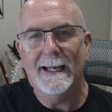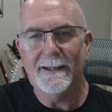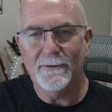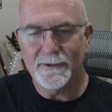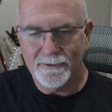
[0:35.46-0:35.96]

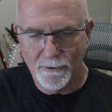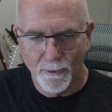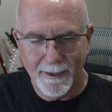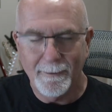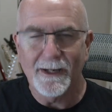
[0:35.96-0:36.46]
You
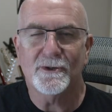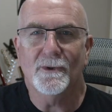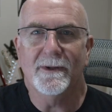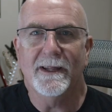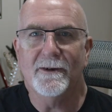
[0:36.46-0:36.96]
want to make
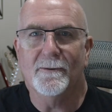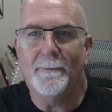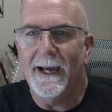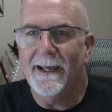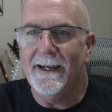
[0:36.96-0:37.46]
sure that you're
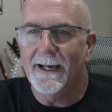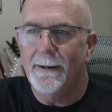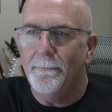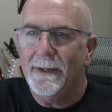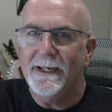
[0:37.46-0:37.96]
painting
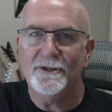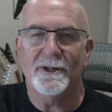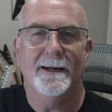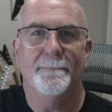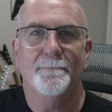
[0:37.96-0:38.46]
a
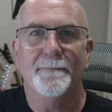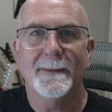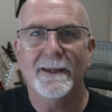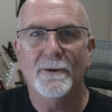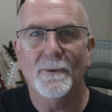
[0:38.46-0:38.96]
picture.
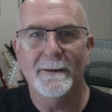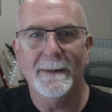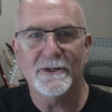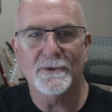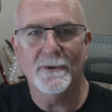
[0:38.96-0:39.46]
You want to
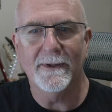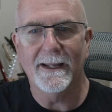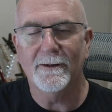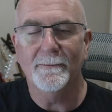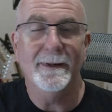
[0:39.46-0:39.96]
make sure
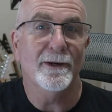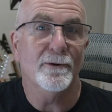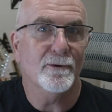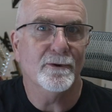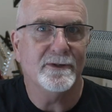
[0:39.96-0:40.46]
that you're
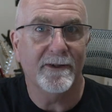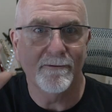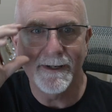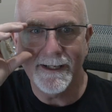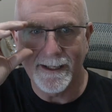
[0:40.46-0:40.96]
being good to the
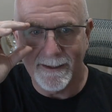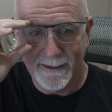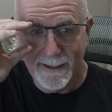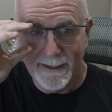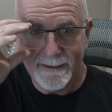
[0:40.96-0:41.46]
reader.
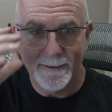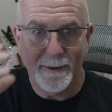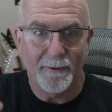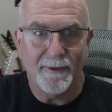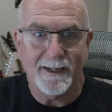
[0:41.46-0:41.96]
Some
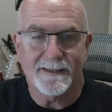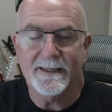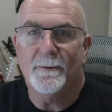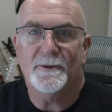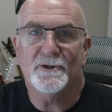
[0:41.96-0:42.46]
people think it's
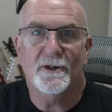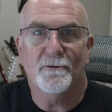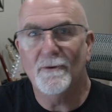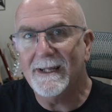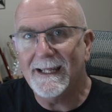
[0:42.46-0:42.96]
their opportunity to
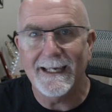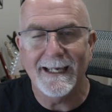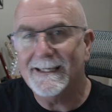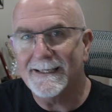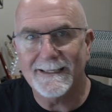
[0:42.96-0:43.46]
really
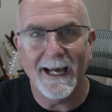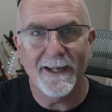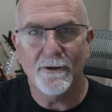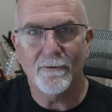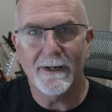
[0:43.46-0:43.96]

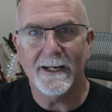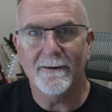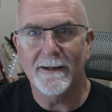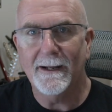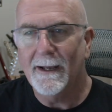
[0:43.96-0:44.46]
entertain the
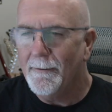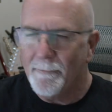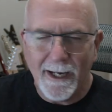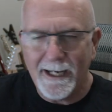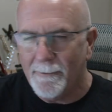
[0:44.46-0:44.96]
reader and
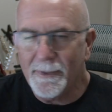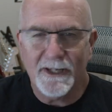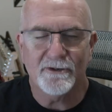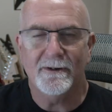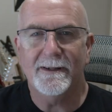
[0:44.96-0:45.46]
paint a
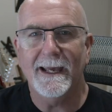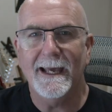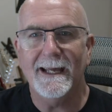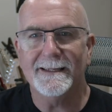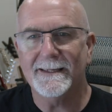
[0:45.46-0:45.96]
picture in their
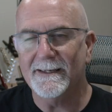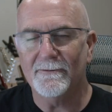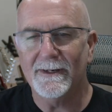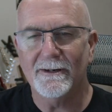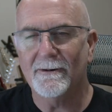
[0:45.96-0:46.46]
head so the
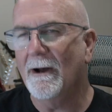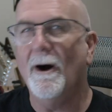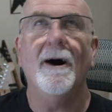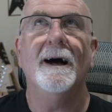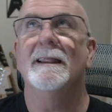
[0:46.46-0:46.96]
reader will go,
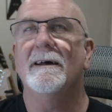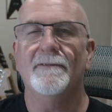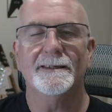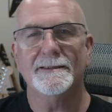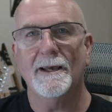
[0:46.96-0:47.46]
oh, I love
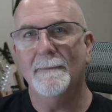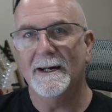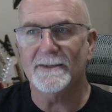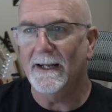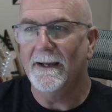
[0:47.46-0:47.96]
this so
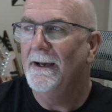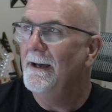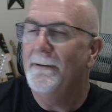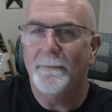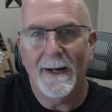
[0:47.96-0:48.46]
much, I'm going to
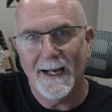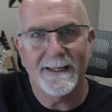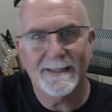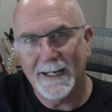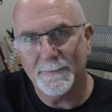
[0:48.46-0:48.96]

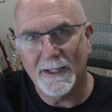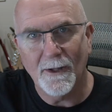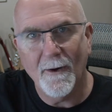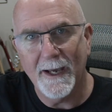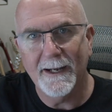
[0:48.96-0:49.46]
pass it up the
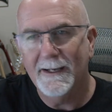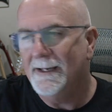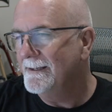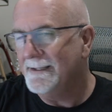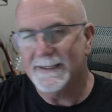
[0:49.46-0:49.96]
line.
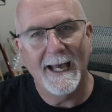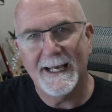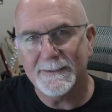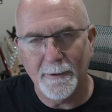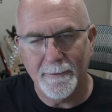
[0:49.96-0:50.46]
This
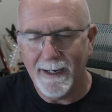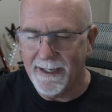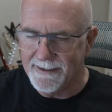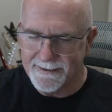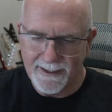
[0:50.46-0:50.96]
has to be
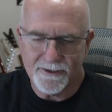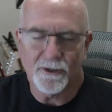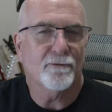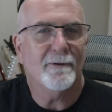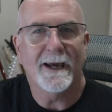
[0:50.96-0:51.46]
made. It's such a
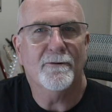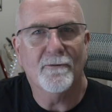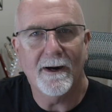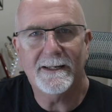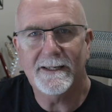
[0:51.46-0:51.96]
great
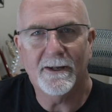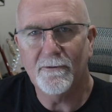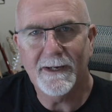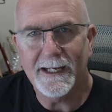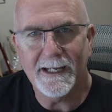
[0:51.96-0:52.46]
writing
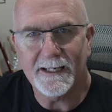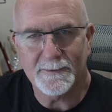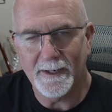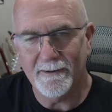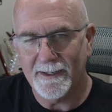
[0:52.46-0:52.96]
and reading
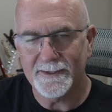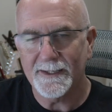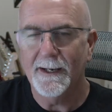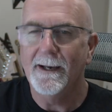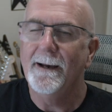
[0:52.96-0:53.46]
experience.
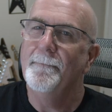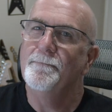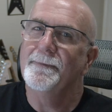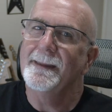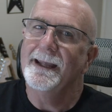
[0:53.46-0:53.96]

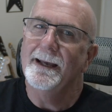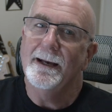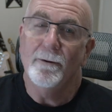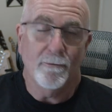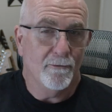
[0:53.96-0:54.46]

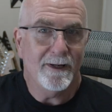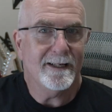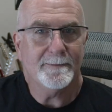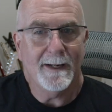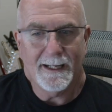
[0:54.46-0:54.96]

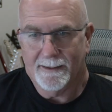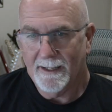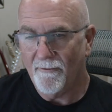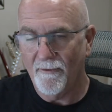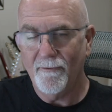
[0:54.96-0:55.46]
Readers may
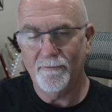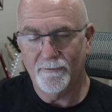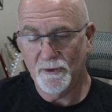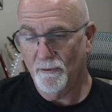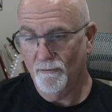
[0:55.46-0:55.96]
love
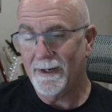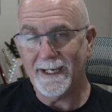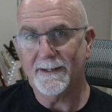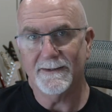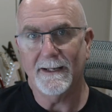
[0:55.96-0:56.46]
to
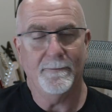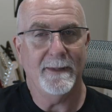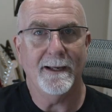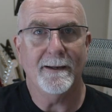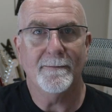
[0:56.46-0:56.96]
read
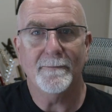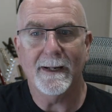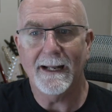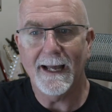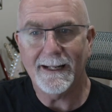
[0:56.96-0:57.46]
something,
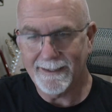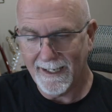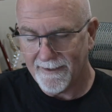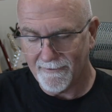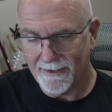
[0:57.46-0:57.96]
but at the
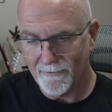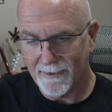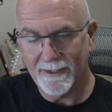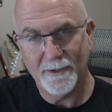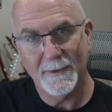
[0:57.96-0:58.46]
end of it,
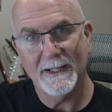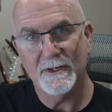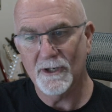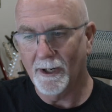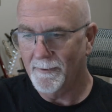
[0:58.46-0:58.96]
when they're doing their
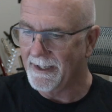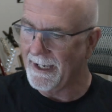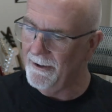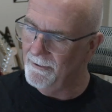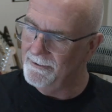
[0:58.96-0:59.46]
job, they
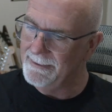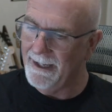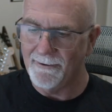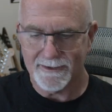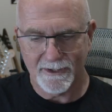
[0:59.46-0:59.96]
go,
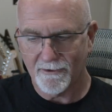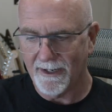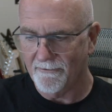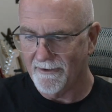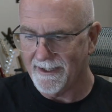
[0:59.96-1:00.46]
oh, it was a
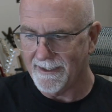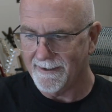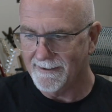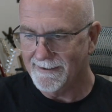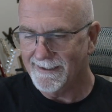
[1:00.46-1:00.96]
great
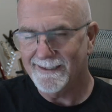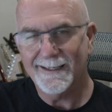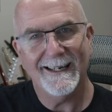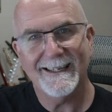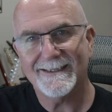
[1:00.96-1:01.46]
read.
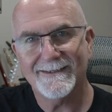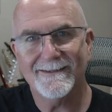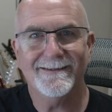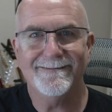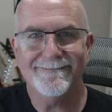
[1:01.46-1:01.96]
It's
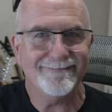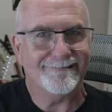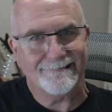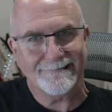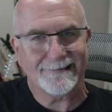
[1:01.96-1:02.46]

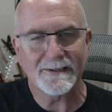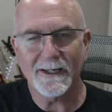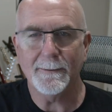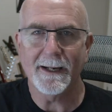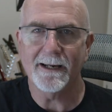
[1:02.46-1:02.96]
not
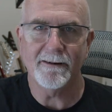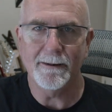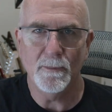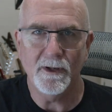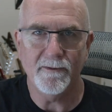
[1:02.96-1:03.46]
going to make a
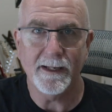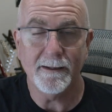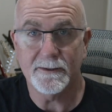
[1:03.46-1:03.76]
great movie.